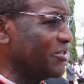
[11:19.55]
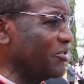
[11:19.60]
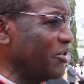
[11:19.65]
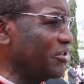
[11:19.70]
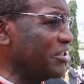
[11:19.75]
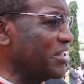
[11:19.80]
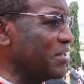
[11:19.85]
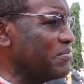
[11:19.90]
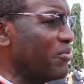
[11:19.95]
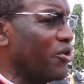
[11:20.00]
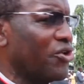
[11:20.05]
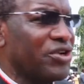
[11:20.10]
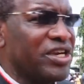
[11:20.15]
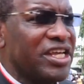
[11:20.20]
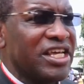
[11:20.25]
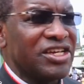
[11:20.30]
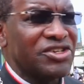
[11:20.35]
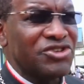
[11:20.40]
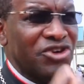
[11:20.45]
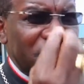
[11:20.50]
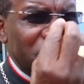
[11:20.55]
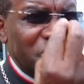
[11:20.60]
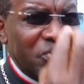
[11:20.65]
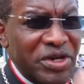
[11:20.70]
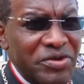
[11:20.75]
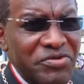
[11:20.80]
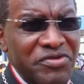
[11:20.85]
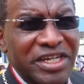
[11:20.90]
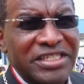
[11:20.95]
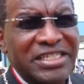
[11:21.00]
not the morning, not
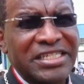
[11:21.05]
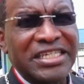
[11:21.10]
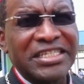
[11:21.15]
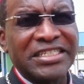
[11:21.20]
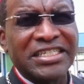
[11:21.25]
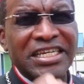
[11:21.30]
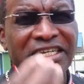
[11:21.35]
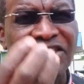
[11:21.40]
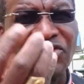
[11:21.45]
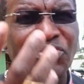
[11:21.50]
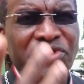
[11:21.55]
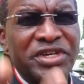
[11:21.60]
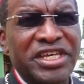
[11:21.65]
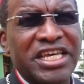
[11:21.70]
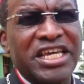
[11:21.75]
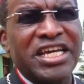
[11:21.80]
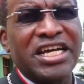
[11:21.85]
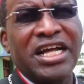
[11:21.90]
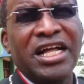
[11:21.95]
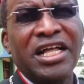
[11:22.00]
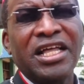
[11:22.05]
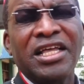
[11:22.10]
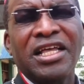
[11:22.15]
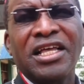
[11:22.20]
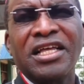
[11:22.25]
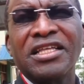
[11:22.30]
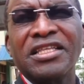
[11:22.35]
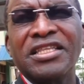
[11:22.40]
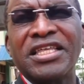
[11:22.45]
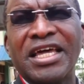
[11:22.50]
when we are sitting to hear
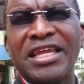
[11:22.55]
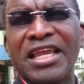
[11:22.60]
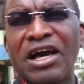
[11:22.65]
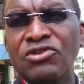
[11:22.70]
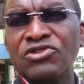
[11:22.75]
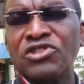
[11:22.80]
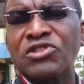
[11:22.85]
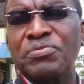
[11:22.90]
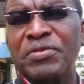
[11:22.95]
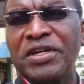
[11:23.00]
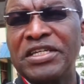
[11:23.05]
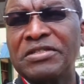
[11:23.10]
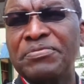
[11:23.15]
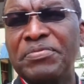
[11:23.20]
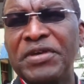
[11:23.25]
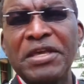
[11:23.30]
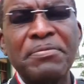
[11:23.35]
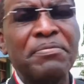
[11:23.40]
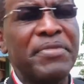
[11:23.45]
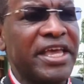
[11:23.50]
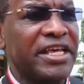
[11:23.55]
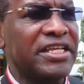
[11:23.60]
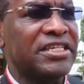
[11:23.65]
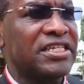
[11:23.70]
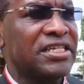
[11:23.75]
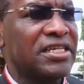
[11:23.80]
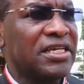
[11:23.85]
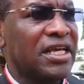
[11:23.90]
the announcement being made.